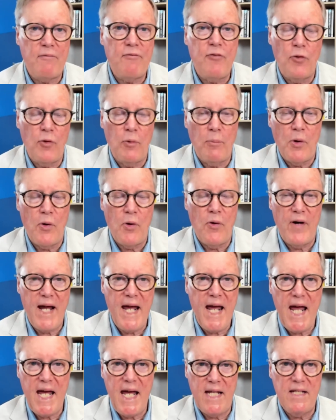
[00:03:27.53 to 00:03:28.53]
full bore
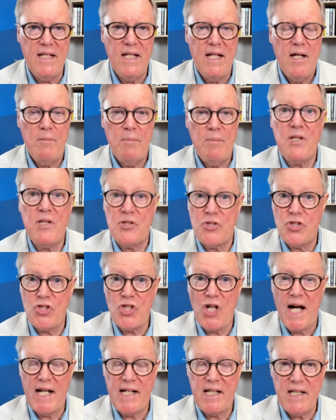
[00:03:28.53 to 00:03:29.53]
ahead because
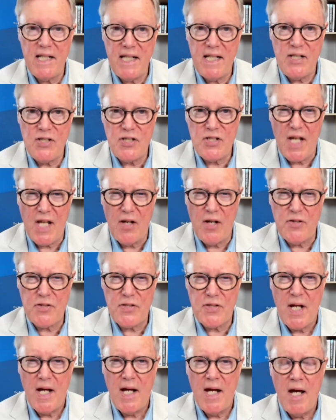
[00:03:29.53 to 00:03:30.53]
China needs those.